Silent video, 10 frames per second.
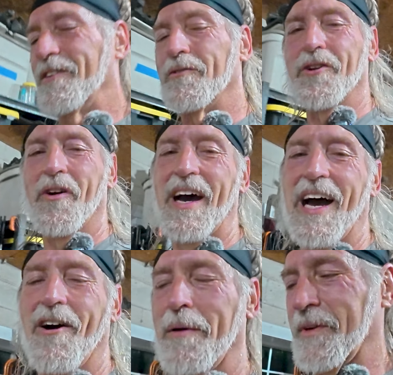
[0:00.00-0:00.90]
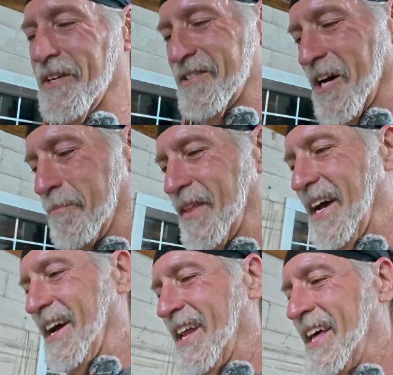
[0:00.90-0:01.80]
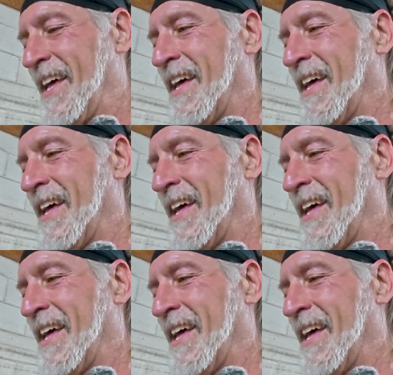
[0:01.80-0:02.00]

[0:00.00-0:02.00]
Don't know how I'm gonna top that